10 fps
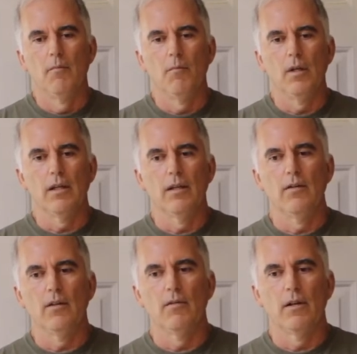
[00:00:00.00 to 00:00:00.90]

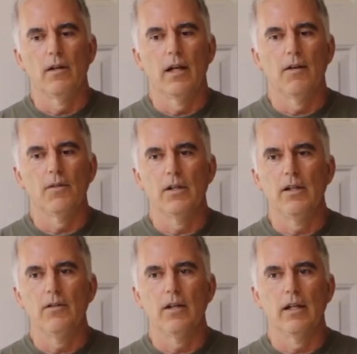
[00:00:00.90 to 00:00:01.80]
because after he
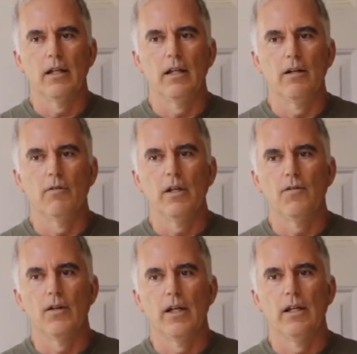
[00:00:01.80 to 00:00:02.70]
said I could get a
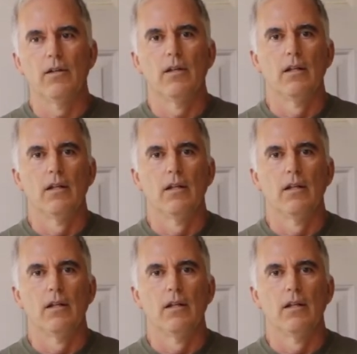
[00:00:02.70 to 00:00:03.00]
refund,